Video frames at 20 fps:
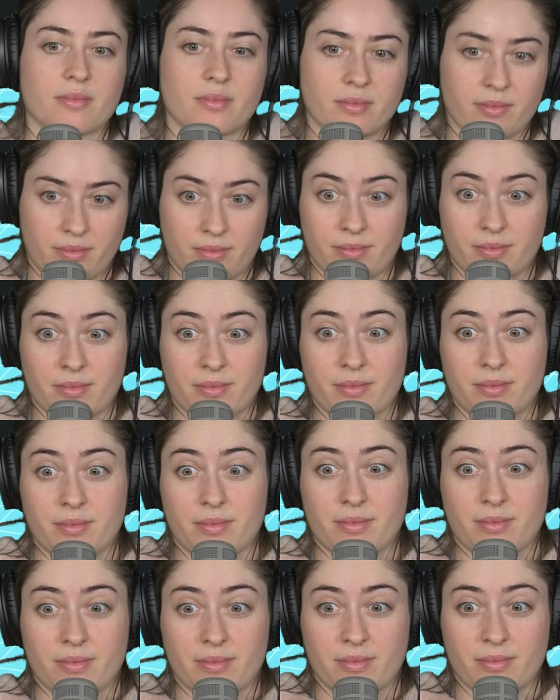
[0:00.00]

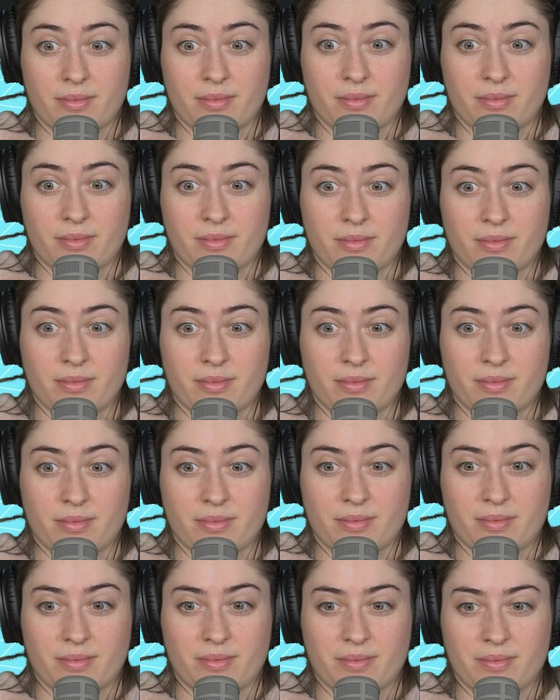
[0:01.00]

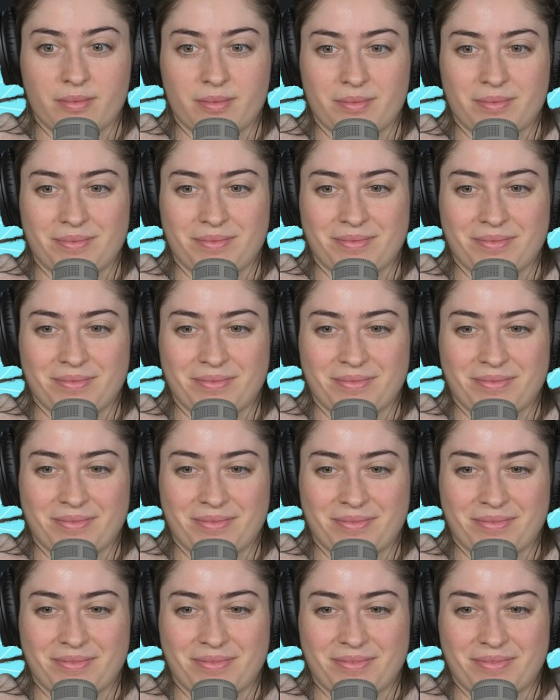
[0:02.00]

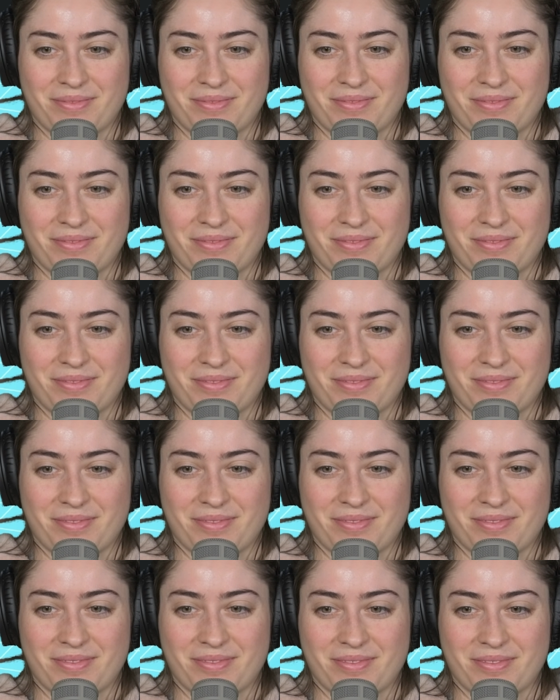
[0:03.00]
No words are spoken by the person on screen.